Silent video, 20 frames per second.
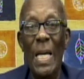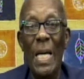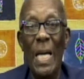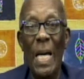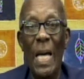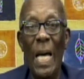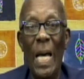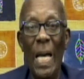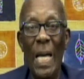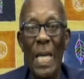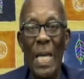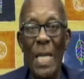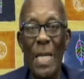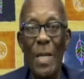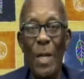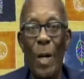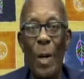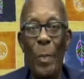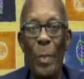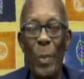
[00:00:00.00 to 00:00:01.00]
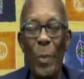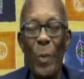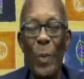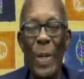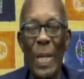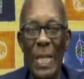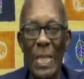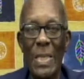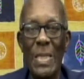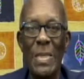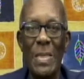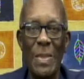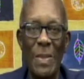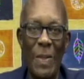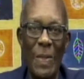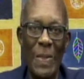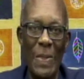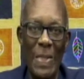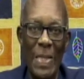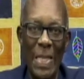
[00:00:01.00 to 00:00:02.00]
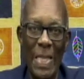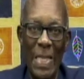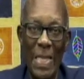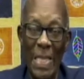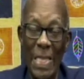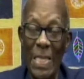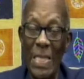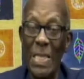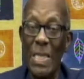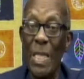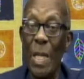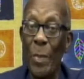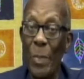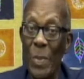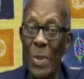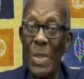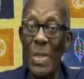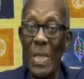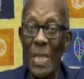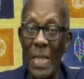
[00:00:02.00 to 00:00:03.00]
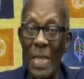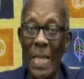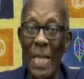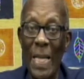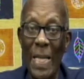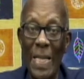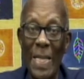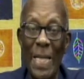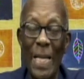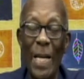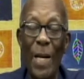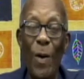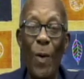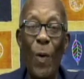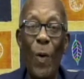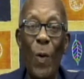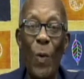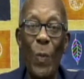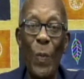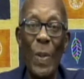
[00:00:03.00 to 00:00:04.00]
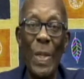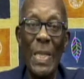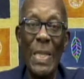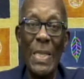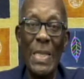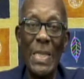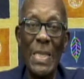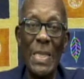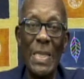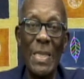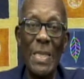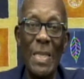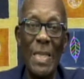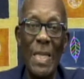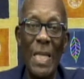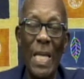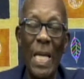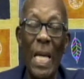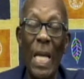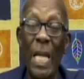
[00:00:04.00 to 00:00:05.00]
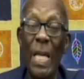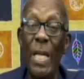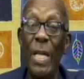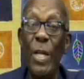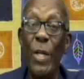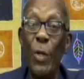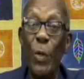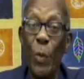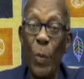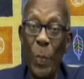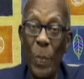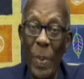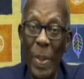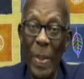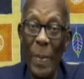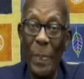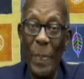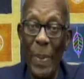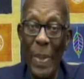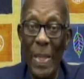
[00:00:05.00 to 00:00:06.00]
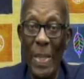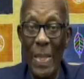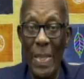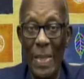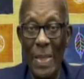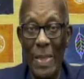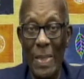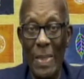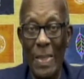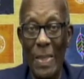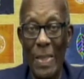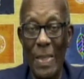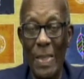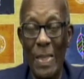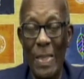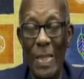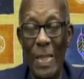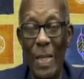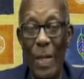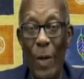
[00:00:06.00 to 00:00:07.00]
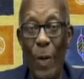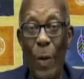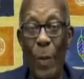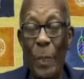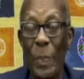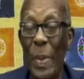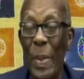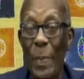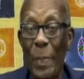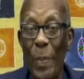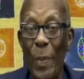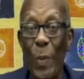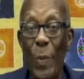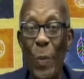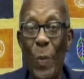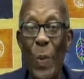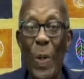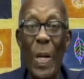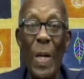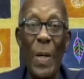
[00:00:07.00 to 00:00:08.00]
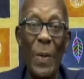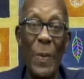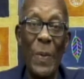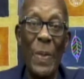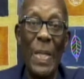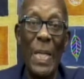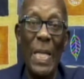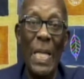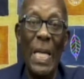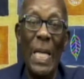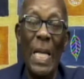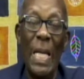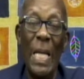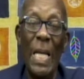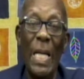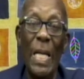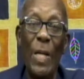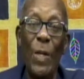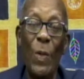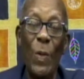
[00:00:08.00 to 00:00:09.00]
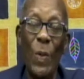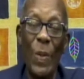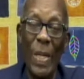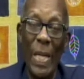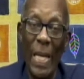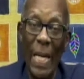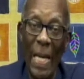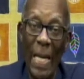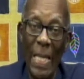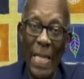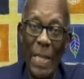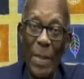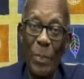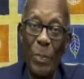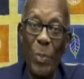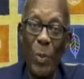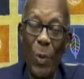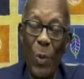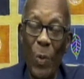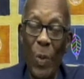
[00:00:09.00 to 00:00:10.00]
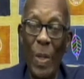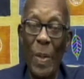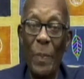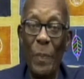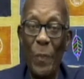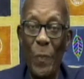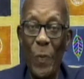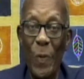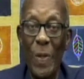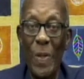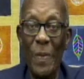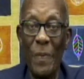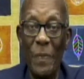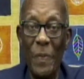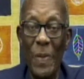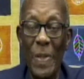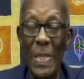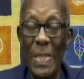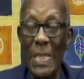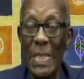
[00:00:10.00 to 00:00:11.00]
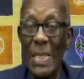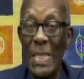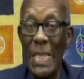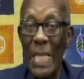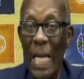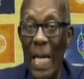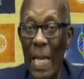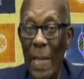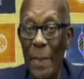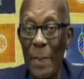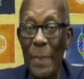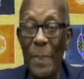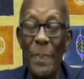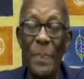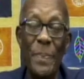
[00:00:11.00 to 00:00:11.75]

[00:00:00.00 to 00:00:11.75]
I operate under the assumption that there are always new people or people who are looking at the program for the first time.